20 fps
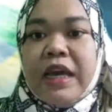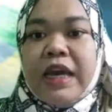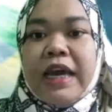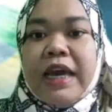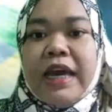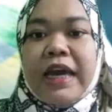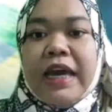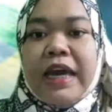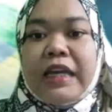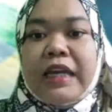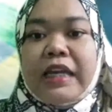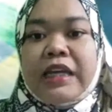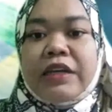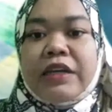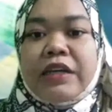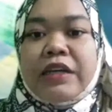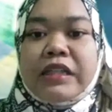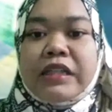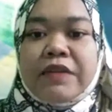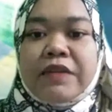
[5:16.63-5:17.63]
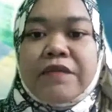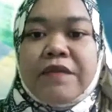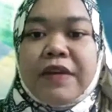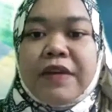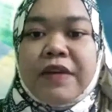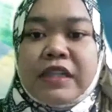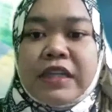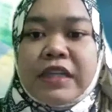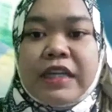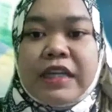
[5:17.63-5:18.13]
and increased
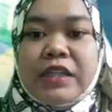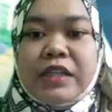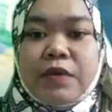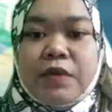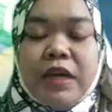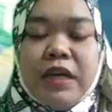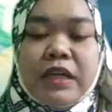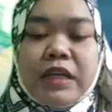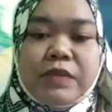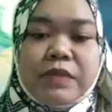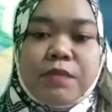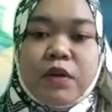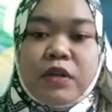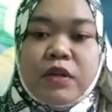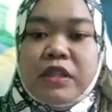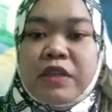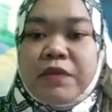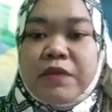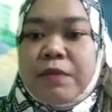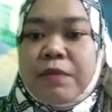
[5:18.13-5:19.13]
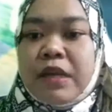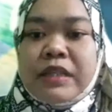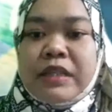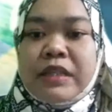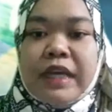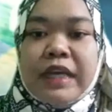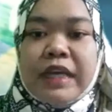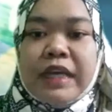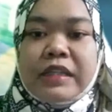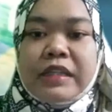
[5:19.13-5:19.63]
convection, as well as more
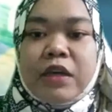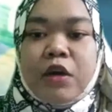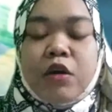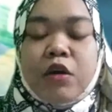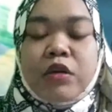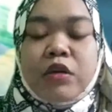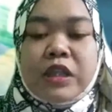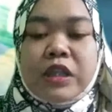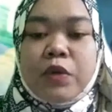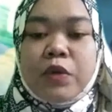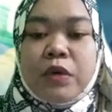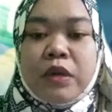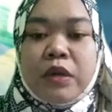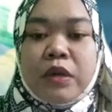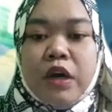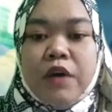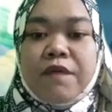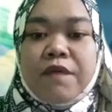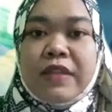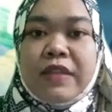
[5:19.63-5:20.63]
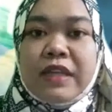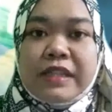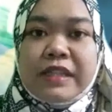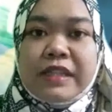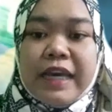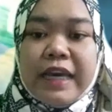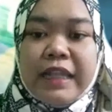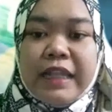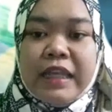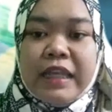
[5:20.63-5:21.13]
turbulence as consequence of this
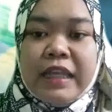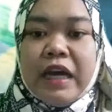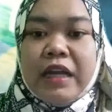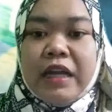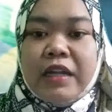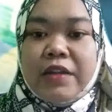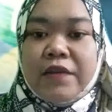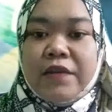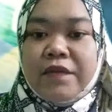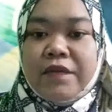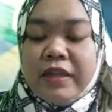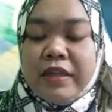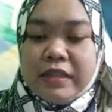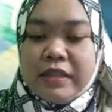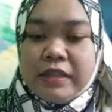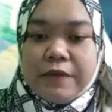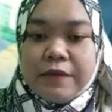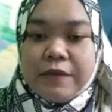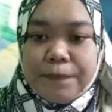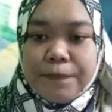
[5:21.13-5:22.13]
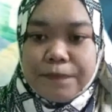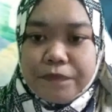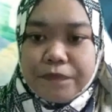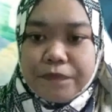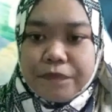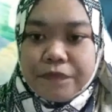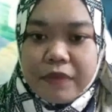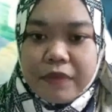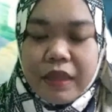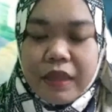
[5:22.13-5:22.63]
and the other factor.
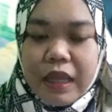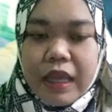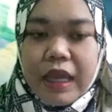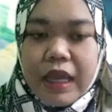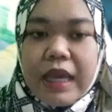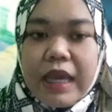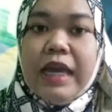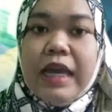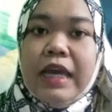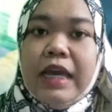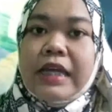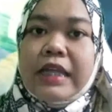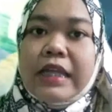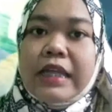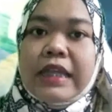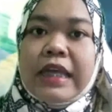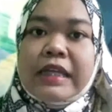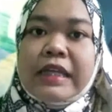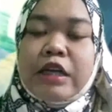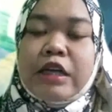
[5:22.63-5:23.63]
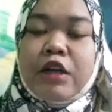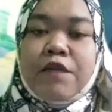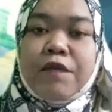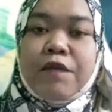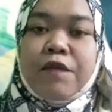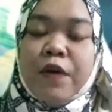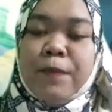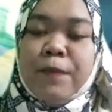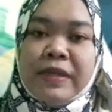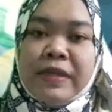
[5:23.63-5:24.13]
That's all
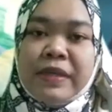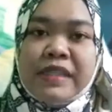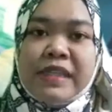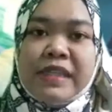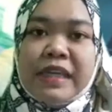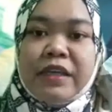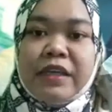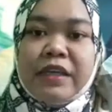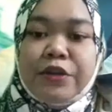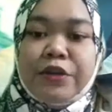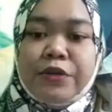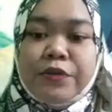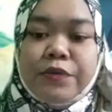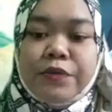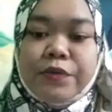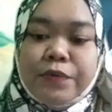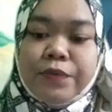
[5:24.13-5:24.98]
from me. Thank you.